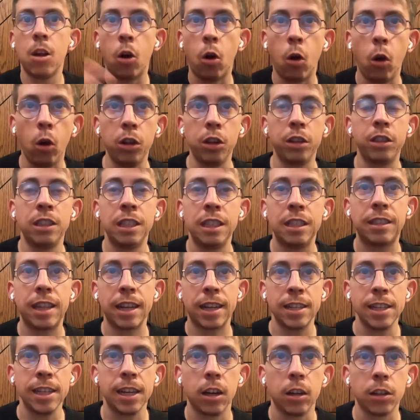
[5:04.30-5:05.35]
all this
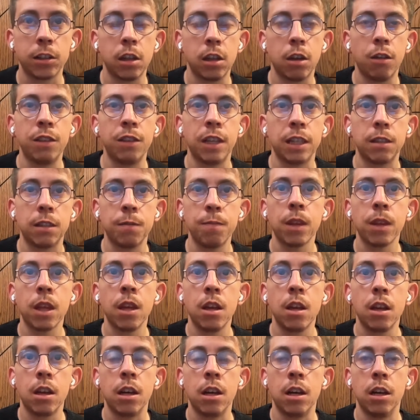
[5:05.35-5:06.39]
technical stuff that
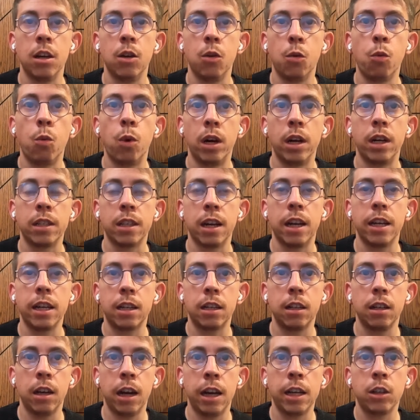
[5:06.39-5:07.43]
was like
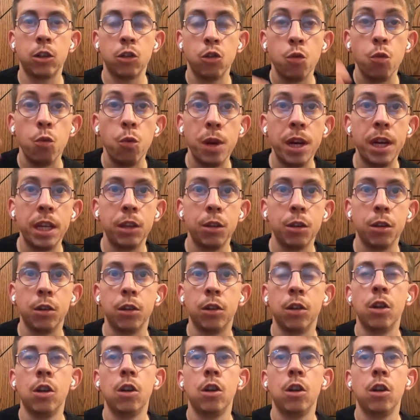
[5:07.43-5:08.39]
really the